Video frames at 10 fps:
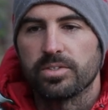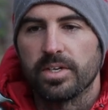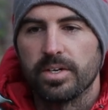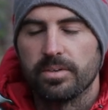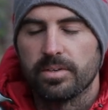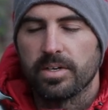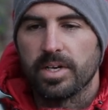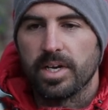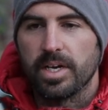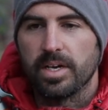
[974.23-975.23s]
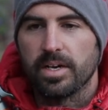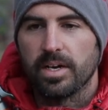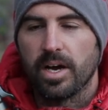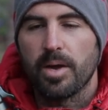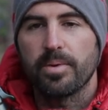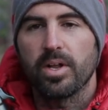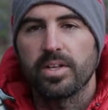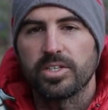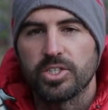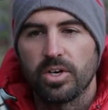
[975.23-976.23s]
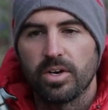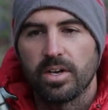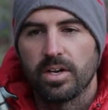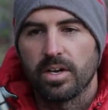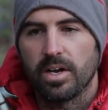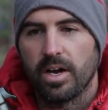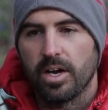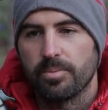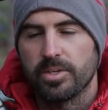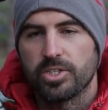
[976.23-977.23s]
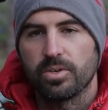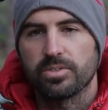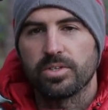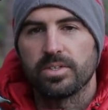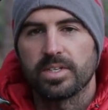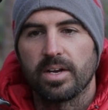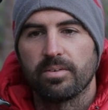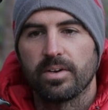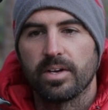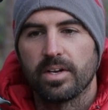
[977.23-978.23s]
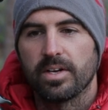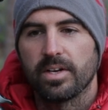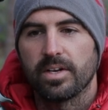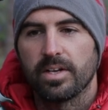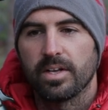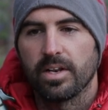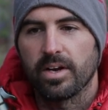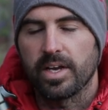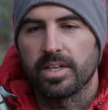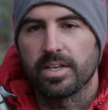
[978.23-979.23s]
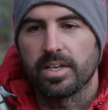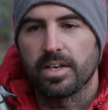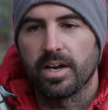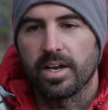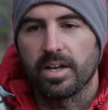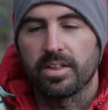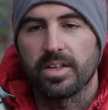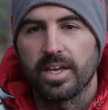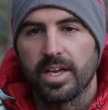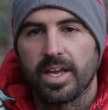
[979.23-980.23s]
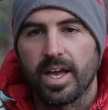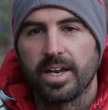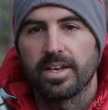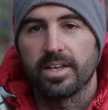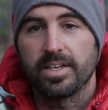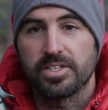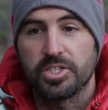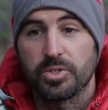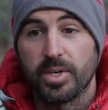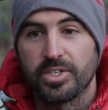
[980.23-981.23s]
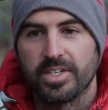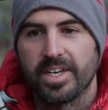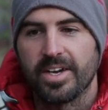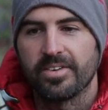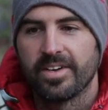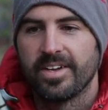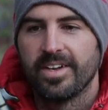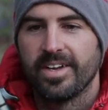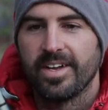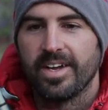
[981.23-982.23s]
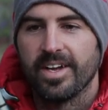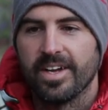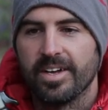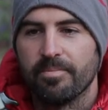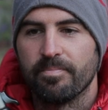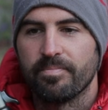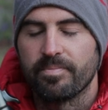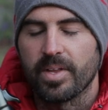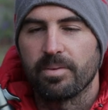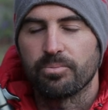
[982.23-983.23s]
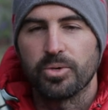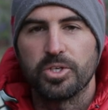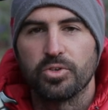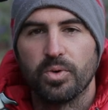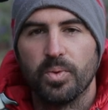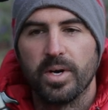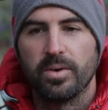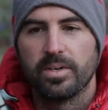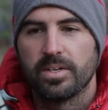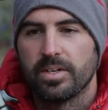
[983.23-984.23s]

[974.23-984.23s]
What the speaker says: So I hope you like this shot. I hope this shot turns out like it did, like I think it can in this situation now. I'm pretty sure it will.